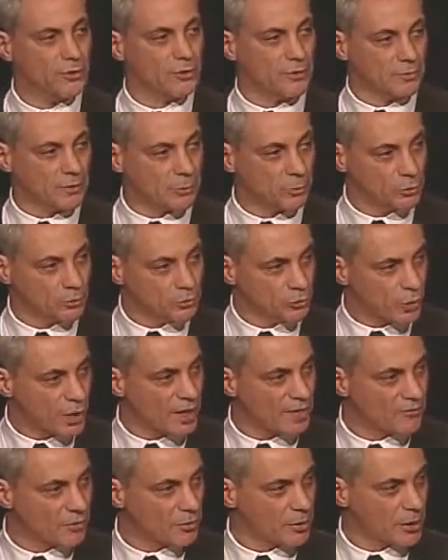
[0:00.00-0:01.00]
that will
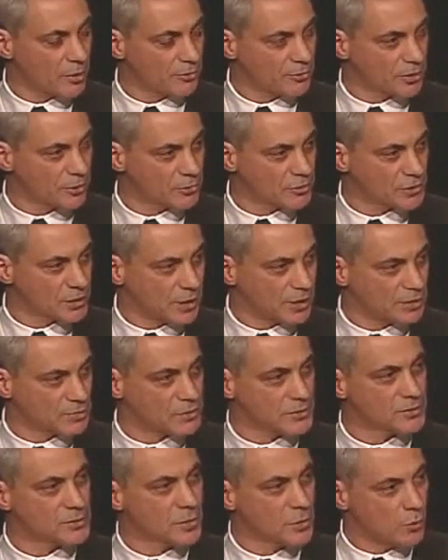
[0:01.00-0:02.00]
drive our healthcare
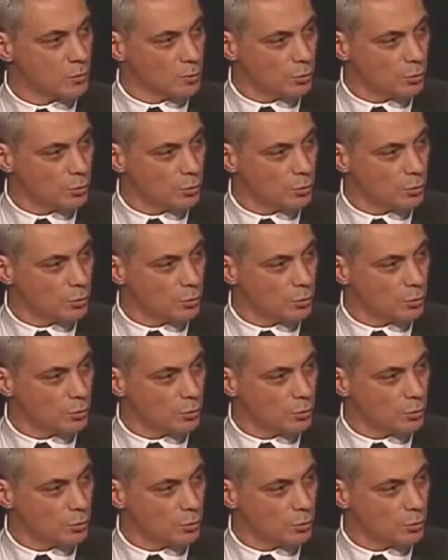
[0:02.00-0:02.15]
sciences